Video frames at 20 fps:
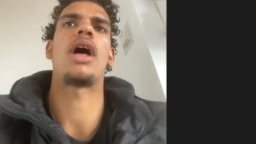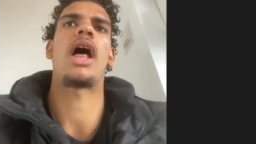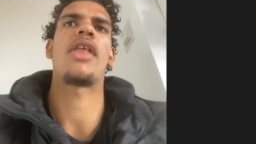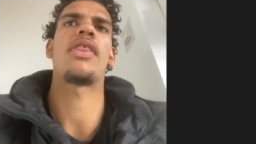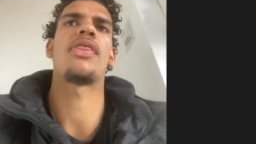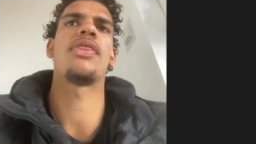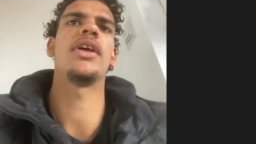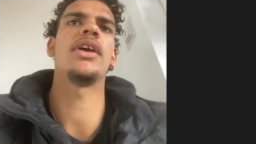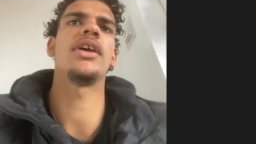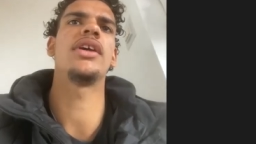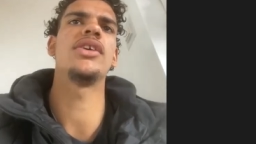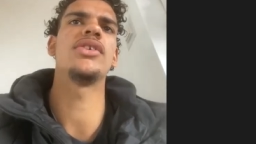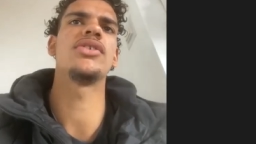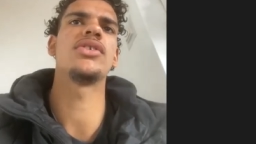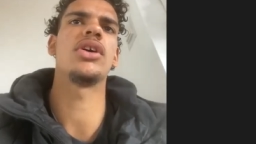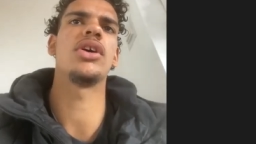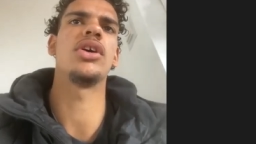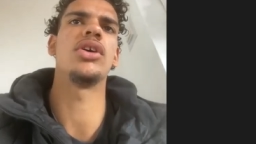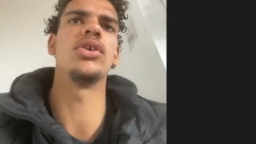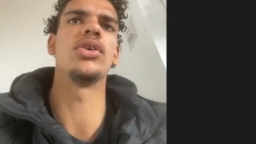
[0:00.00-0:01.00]
I think he's
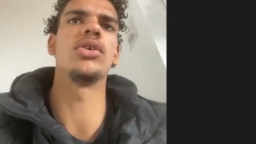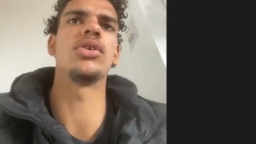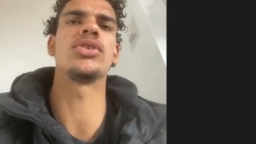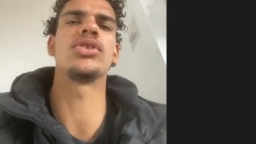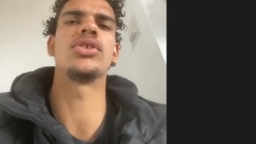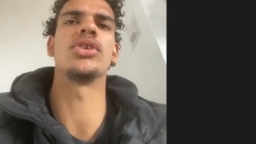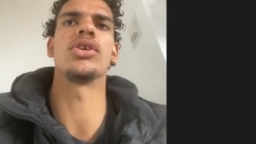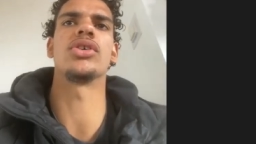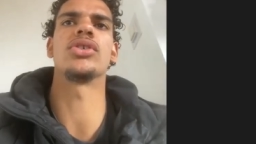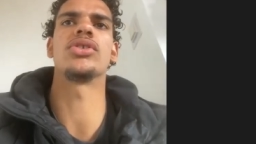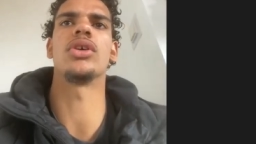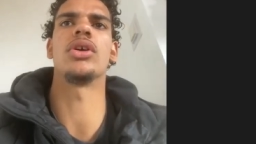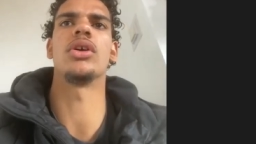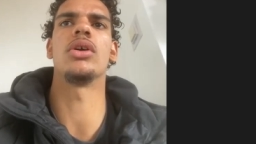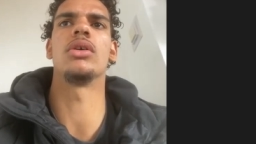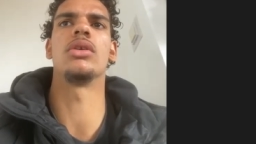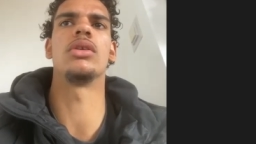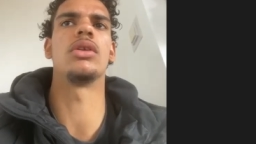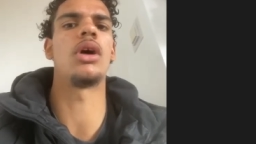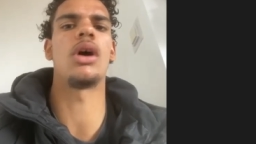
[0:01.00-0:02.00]
a youngster,
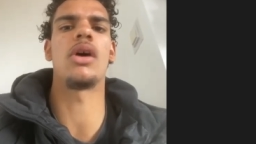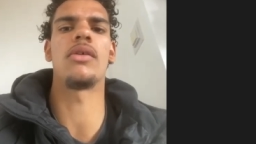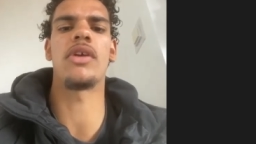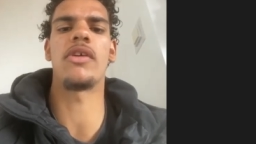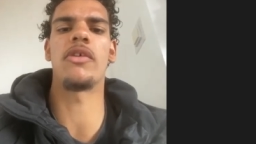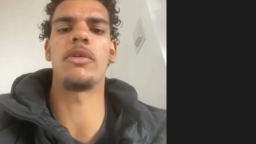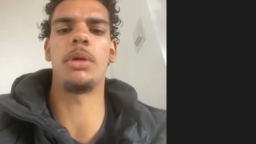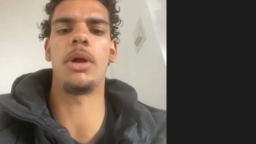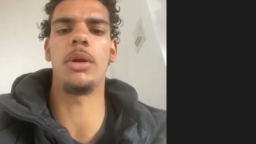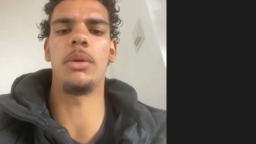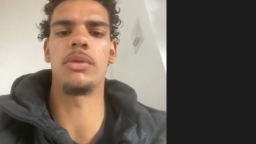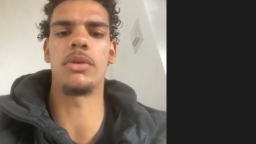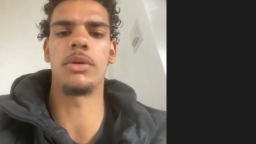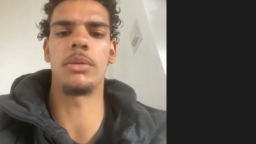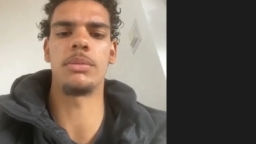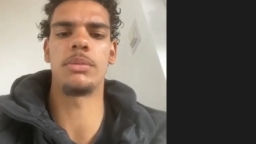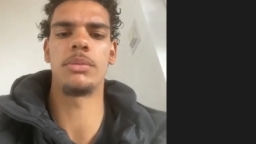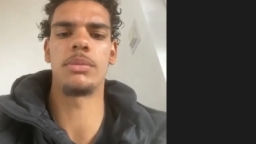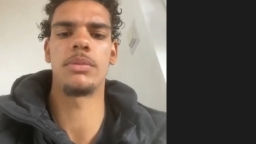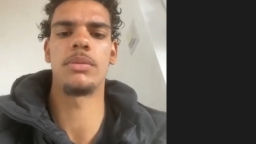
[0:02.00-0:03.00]
so no, I've never played with
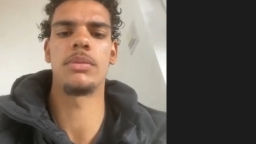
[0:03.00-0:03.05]
him.